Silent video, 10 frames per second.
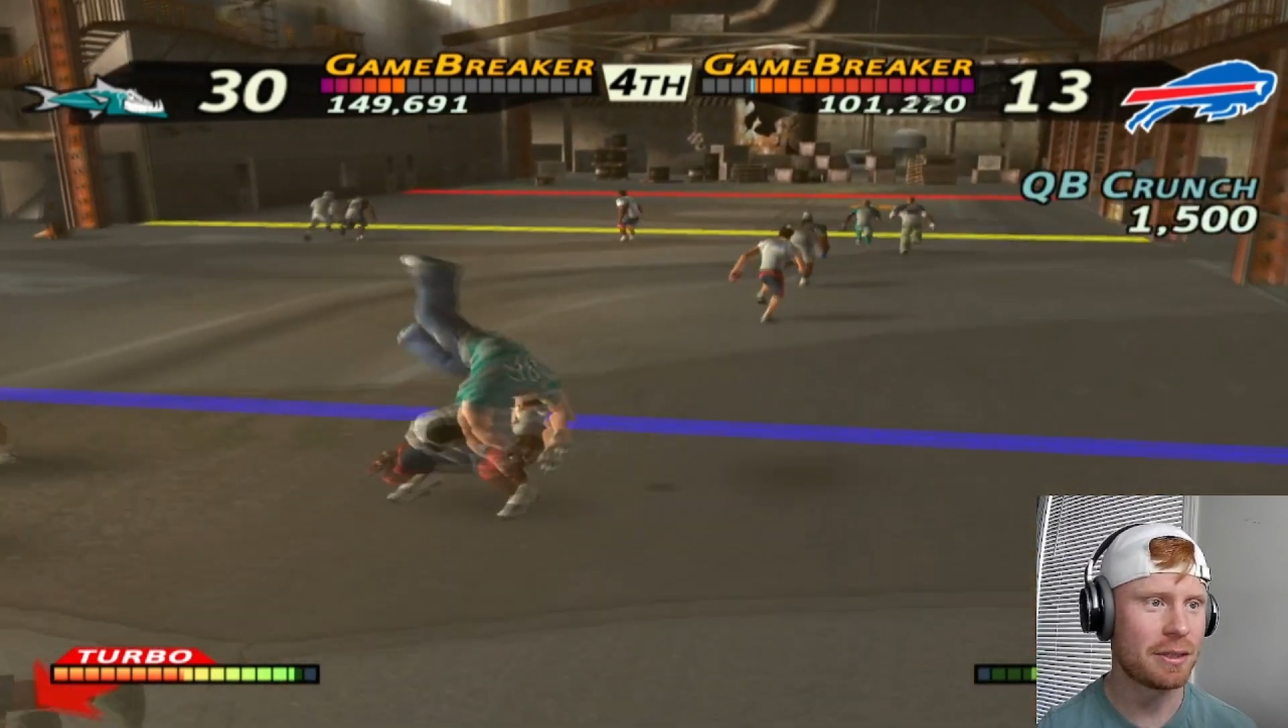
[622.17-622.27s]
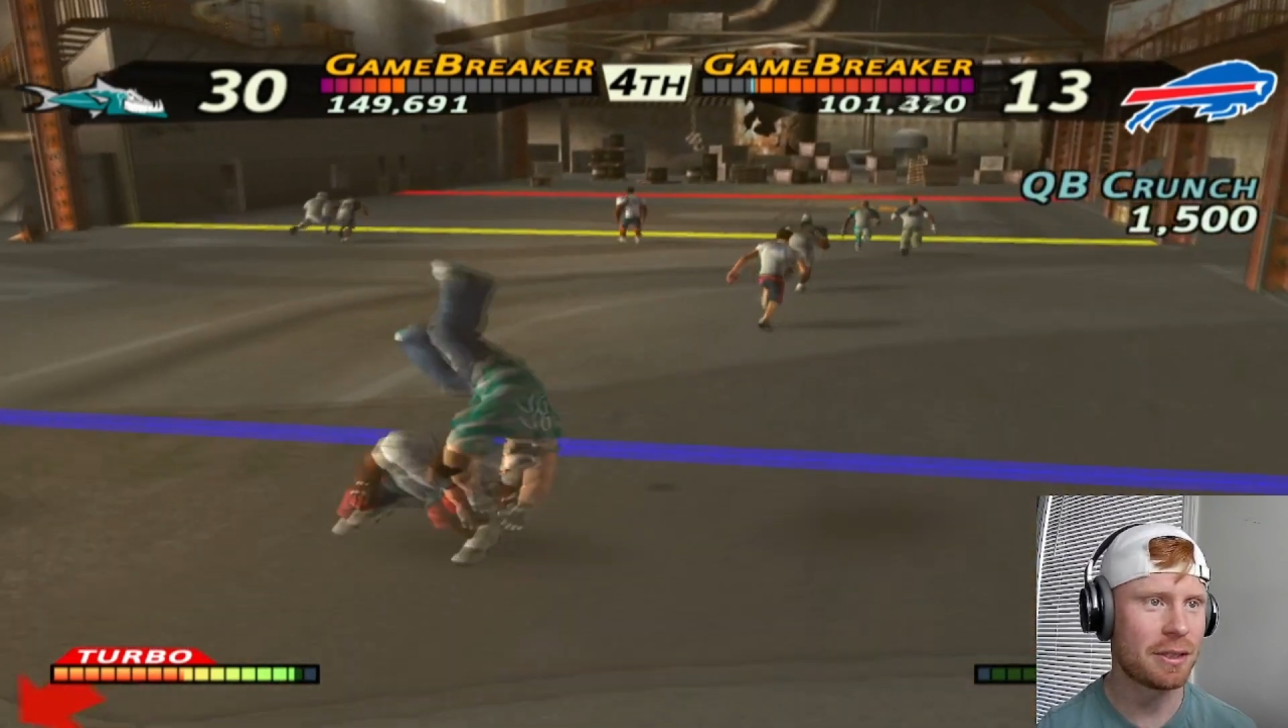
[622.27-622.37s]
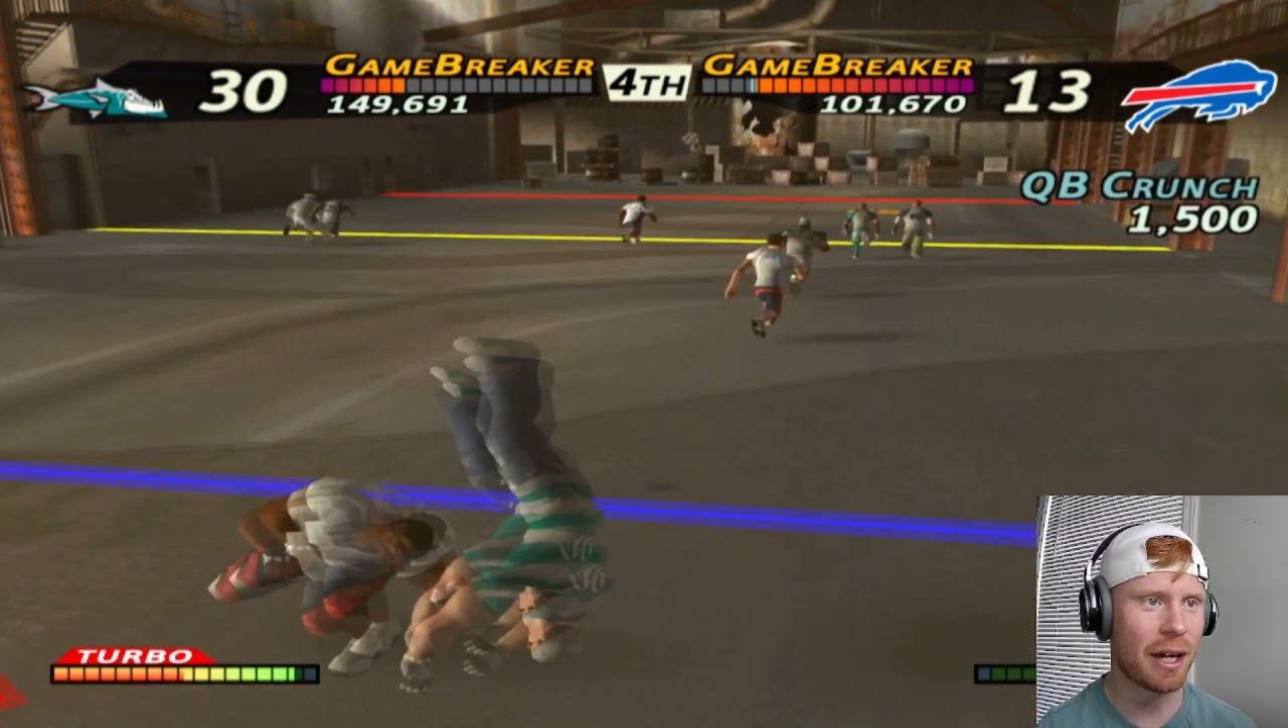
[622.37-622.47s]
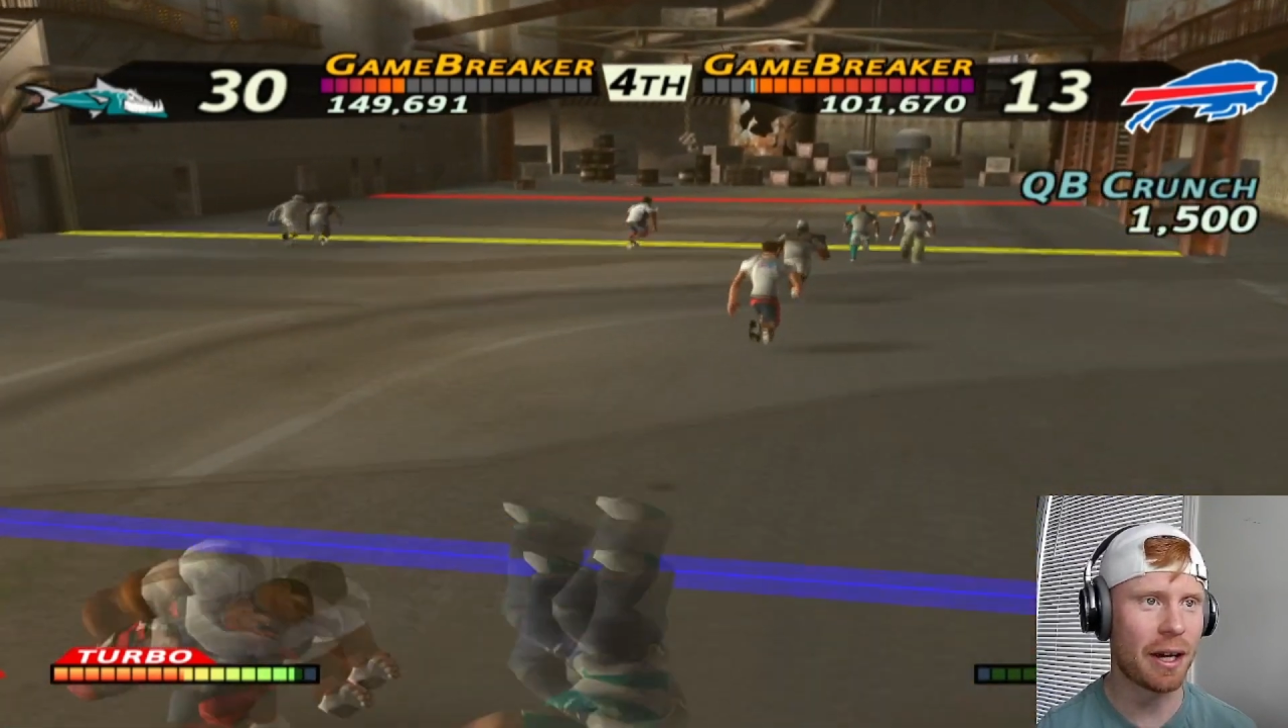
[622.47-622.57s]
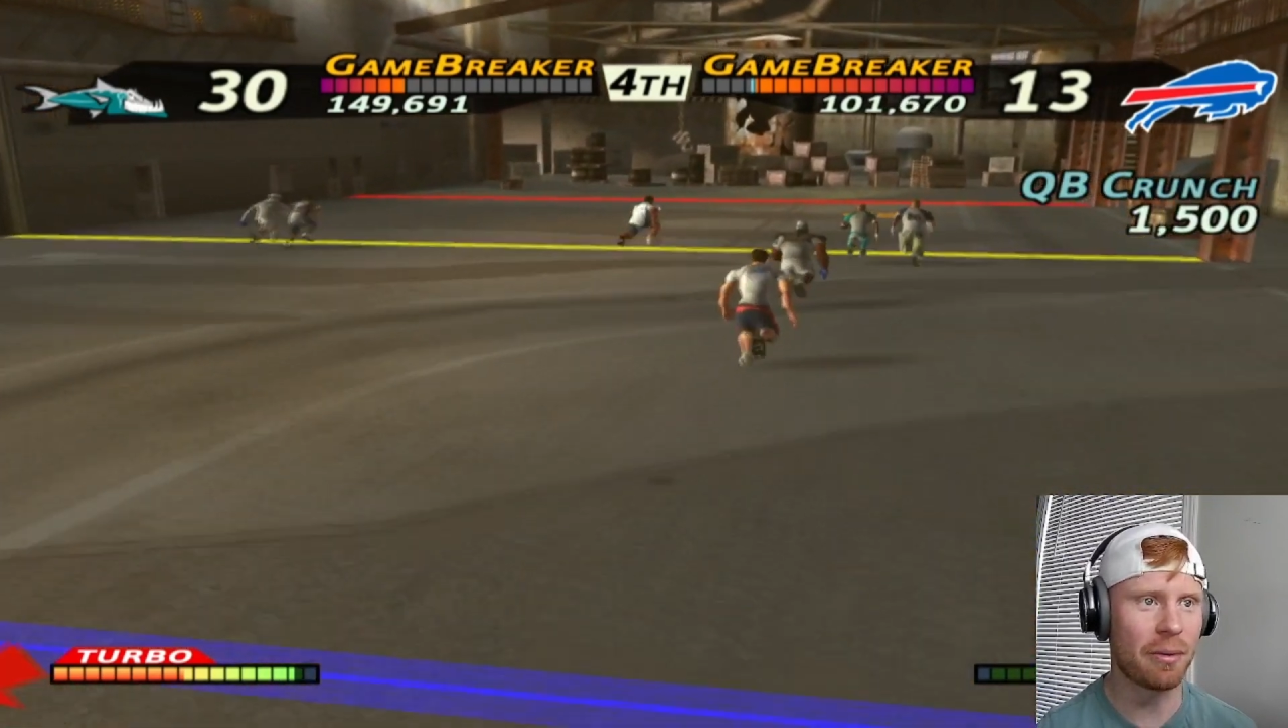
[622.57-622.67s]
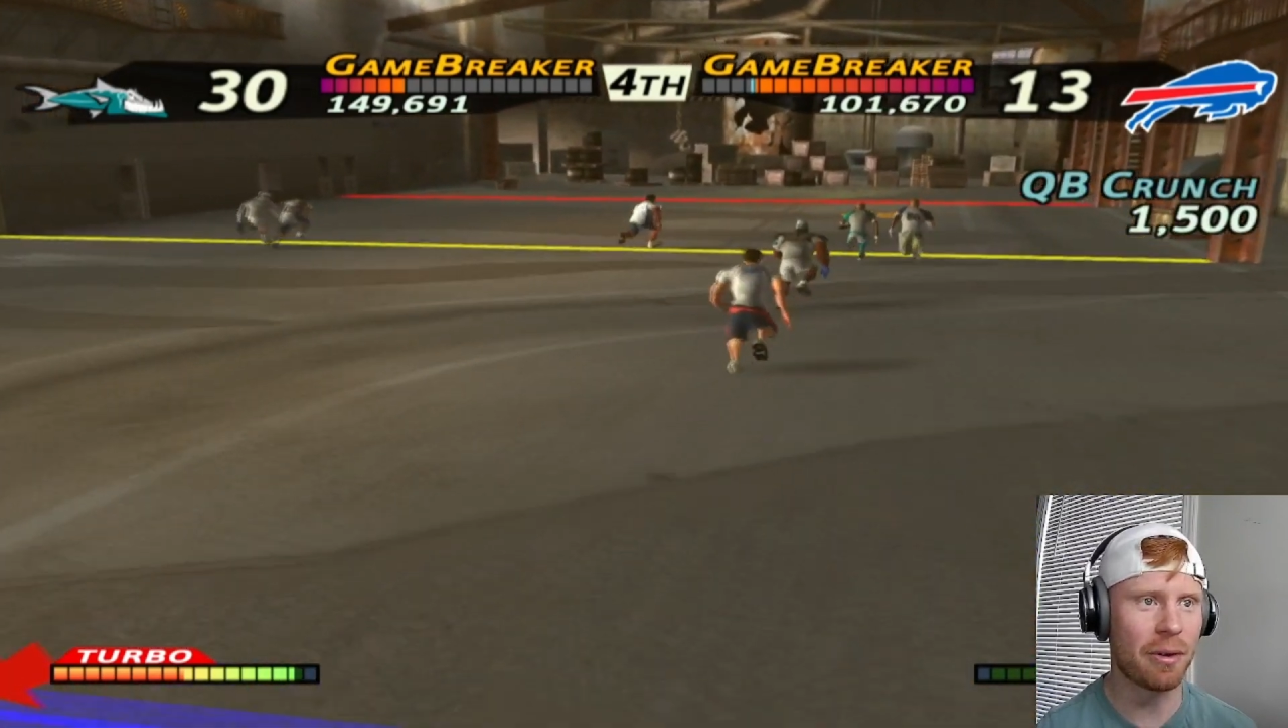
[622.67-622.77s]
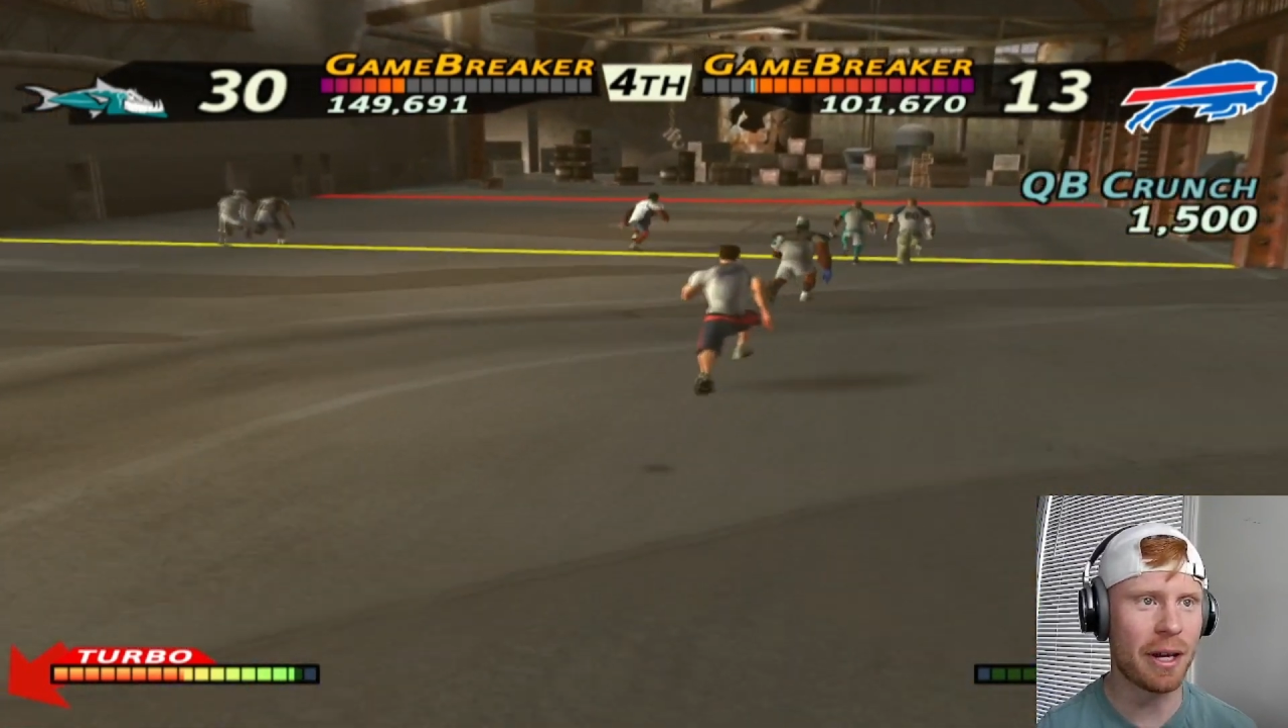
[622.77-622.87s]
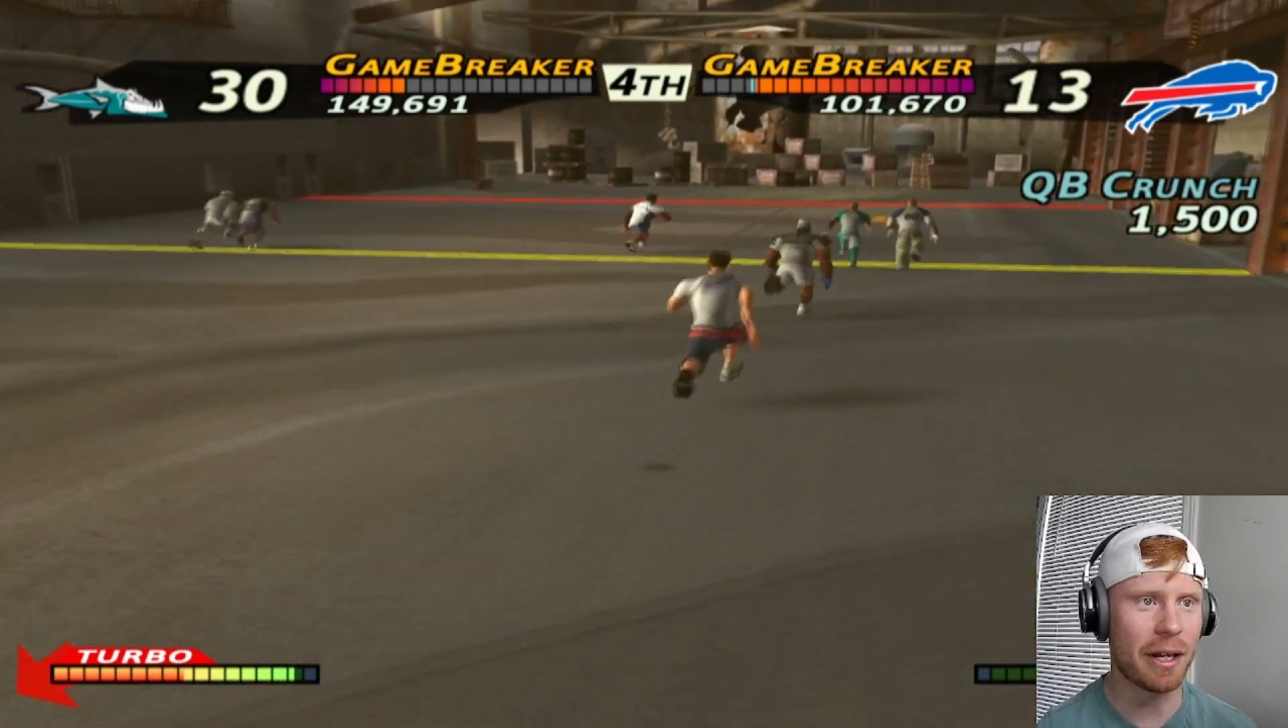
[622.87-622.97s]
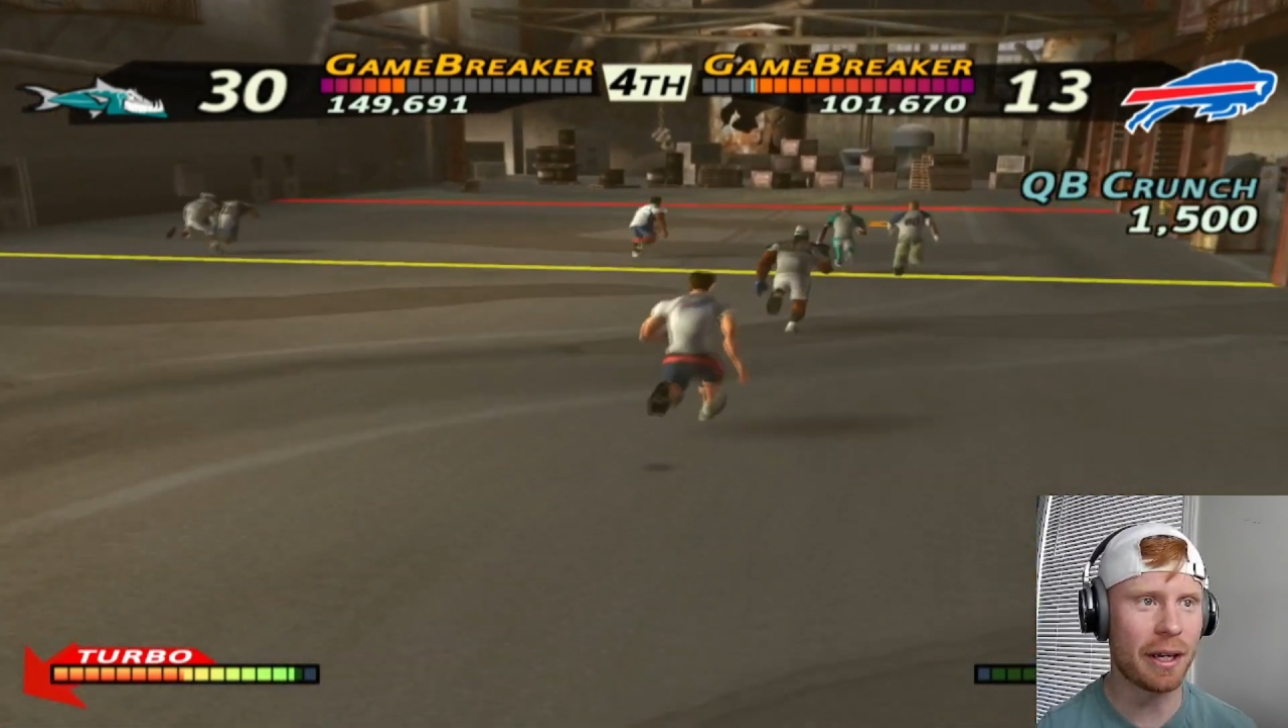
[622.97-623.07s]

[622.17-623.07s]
Tyreek